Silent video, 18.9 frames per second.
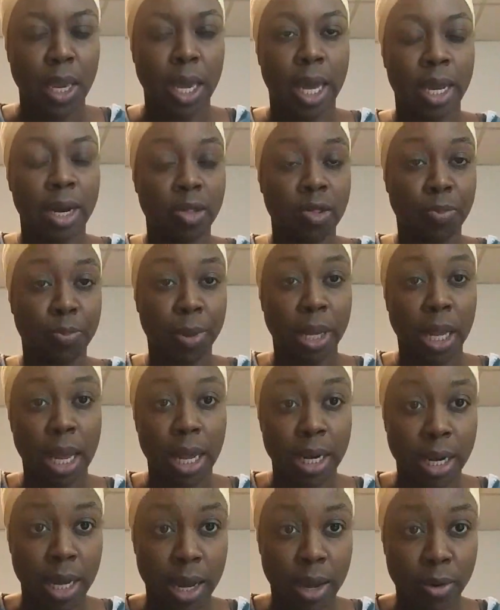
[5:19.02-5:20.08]
and it's
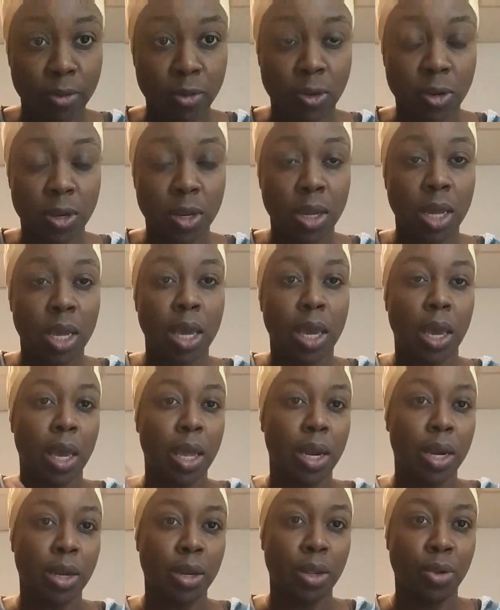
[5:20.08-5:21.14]
planned out
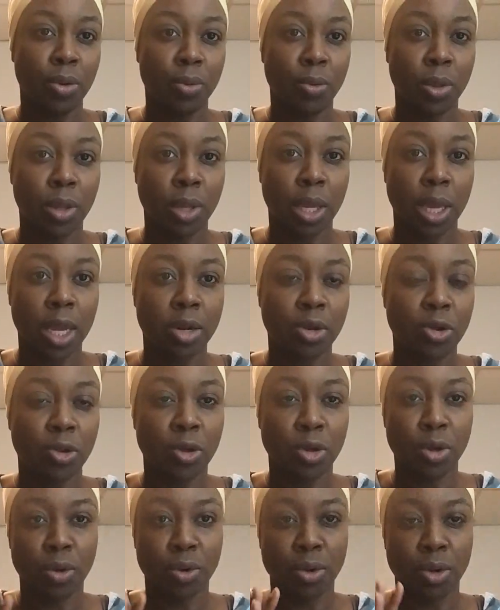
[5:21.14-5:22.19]
and you will get
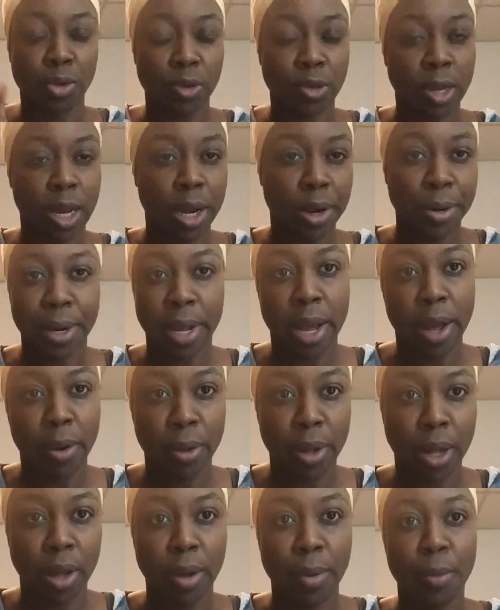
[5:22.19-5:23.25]
to your desired
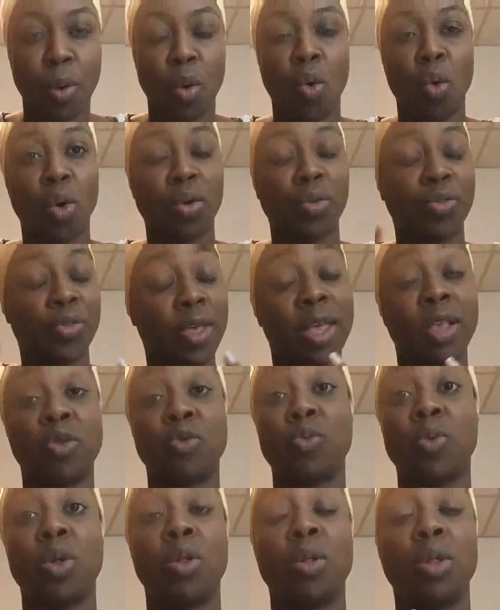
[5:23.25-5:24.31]
outcome, or
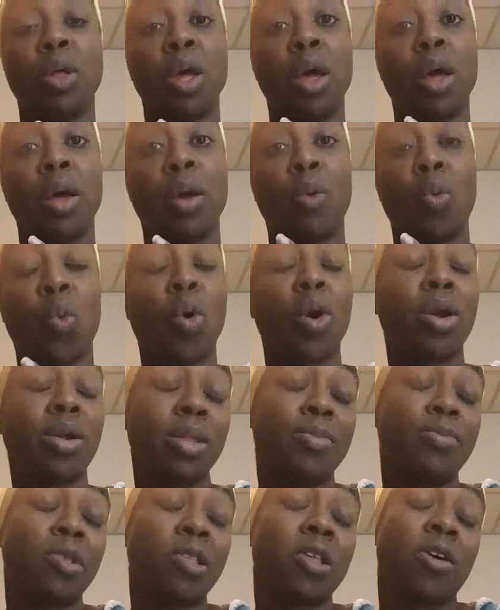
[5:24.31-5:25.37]
things will work
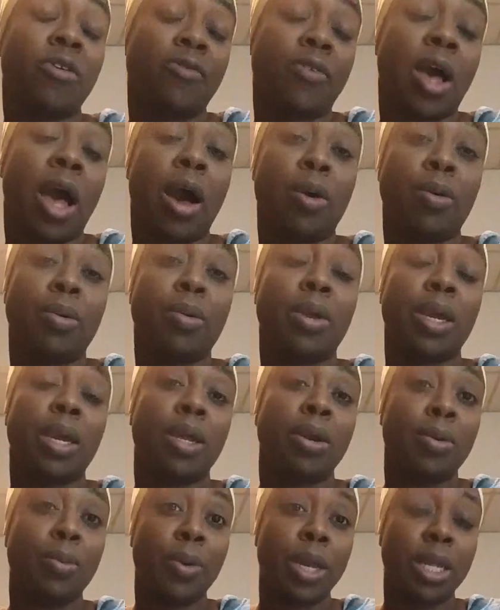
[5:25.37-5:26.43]
themselves out
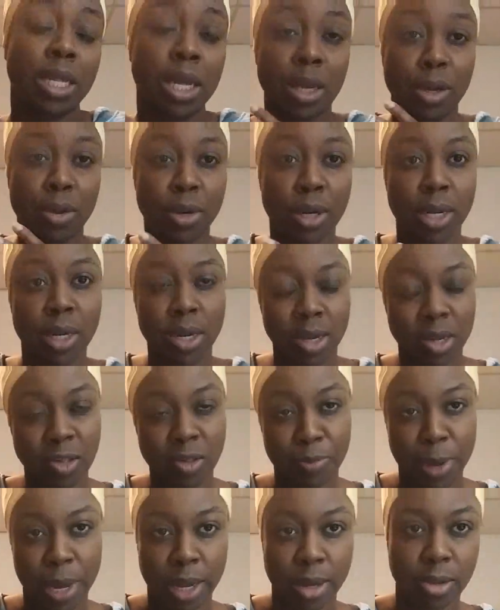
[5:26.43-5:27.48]
in a way that you didn't
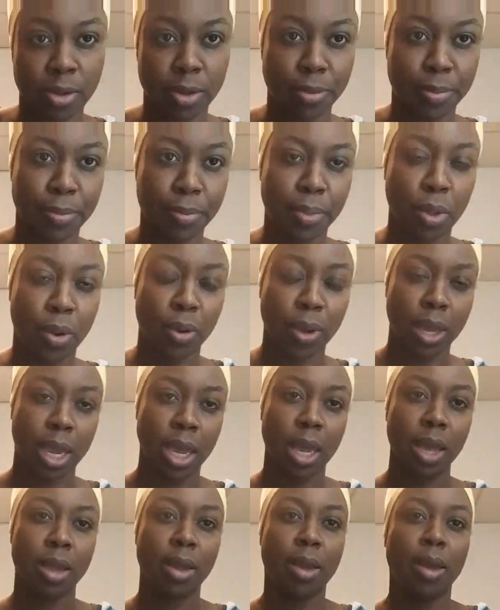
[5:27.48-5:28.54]
expect.
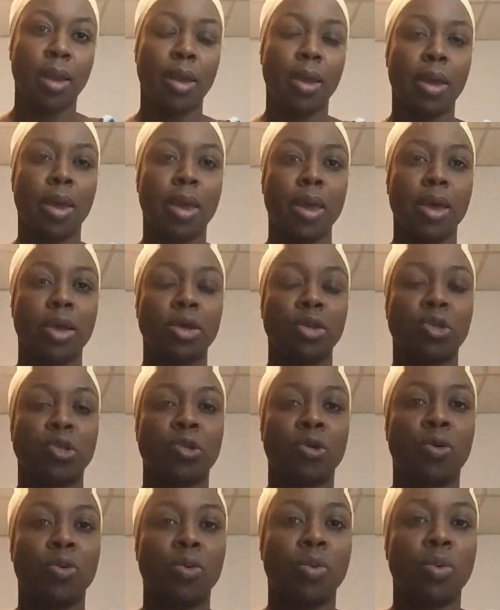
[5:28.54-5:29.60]
Okay?
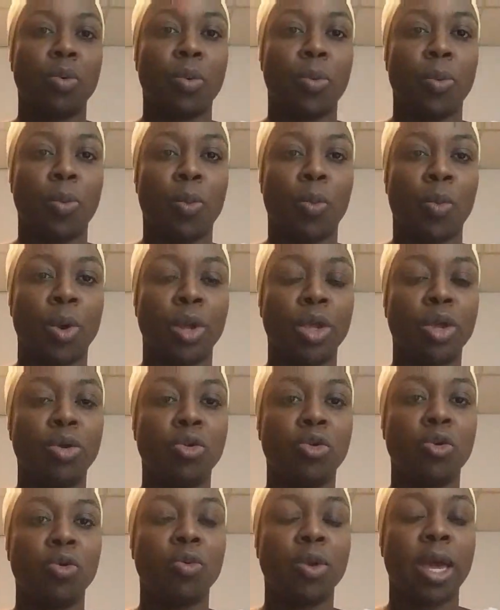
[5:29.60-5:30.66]
So when you
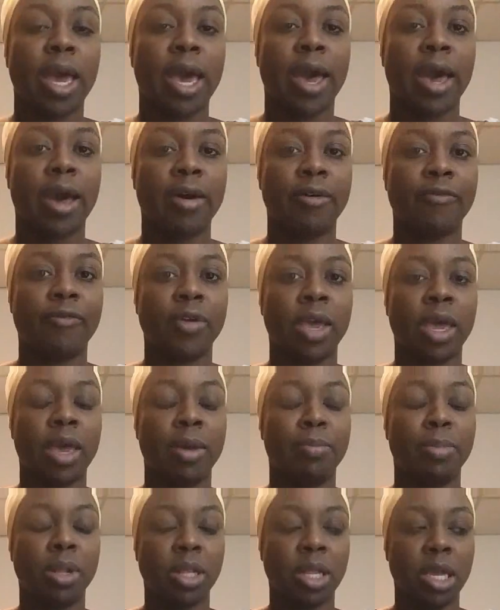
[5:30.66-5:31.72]
don't have a
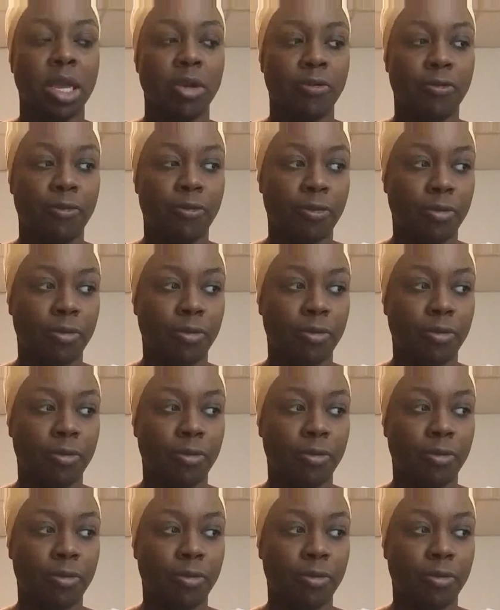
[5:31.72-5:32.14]
belief,